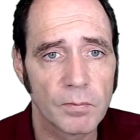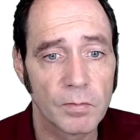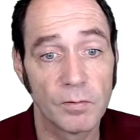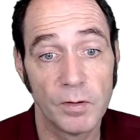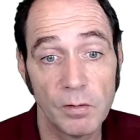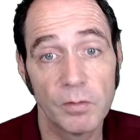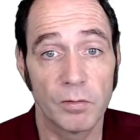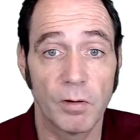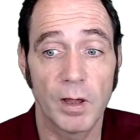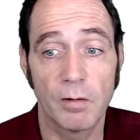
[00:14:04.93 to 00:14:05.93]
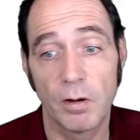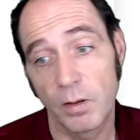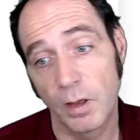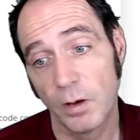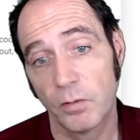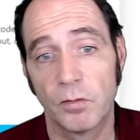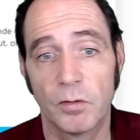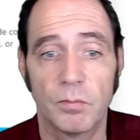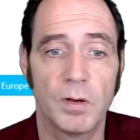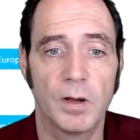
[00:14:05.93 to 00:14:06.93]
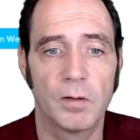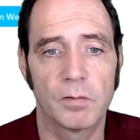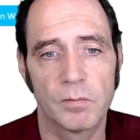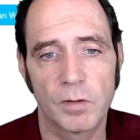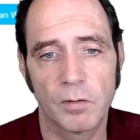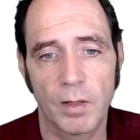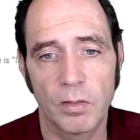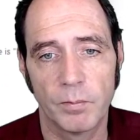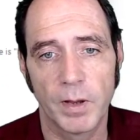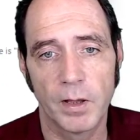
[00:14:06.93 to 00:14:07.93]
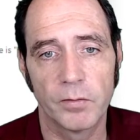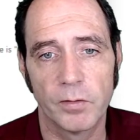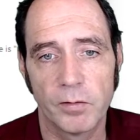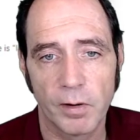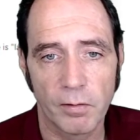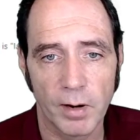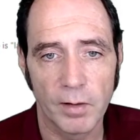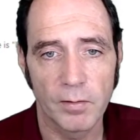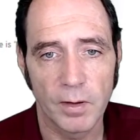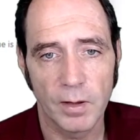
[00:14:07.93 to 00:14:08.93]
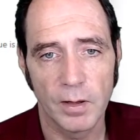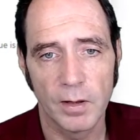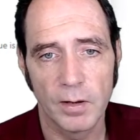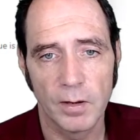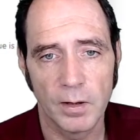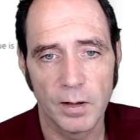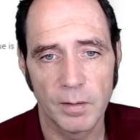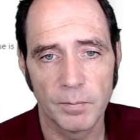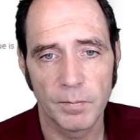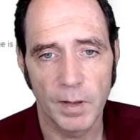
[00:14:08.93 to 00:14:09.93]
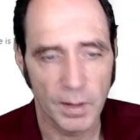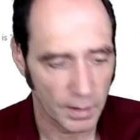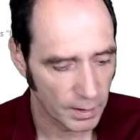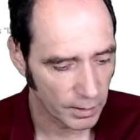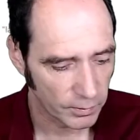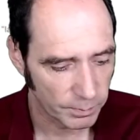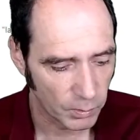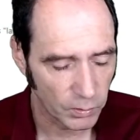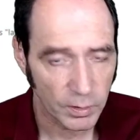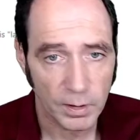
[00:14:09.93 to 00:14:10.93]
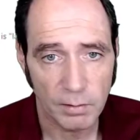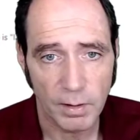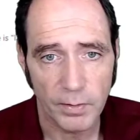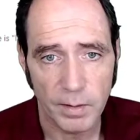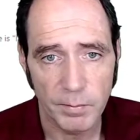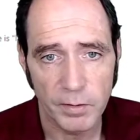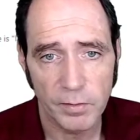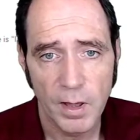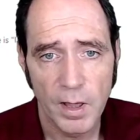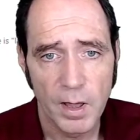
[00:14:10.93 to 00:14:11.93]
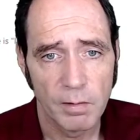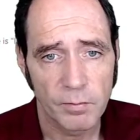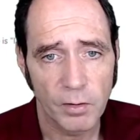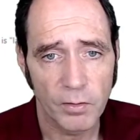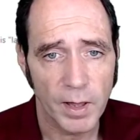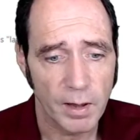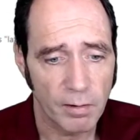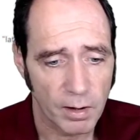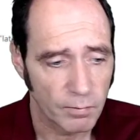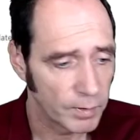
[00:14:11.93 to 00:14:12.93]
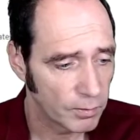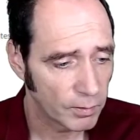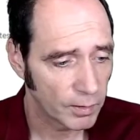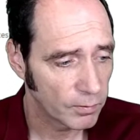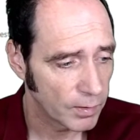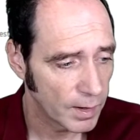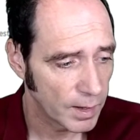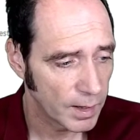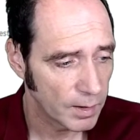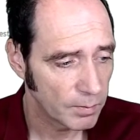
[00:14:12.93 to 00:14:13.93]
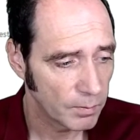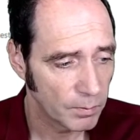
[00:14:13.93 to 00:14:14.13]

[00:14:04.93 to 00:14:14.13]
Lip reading: So if you do want to write your own code to, you know, create thumbnails and generate a nice border around the image, we've got that area of interest there.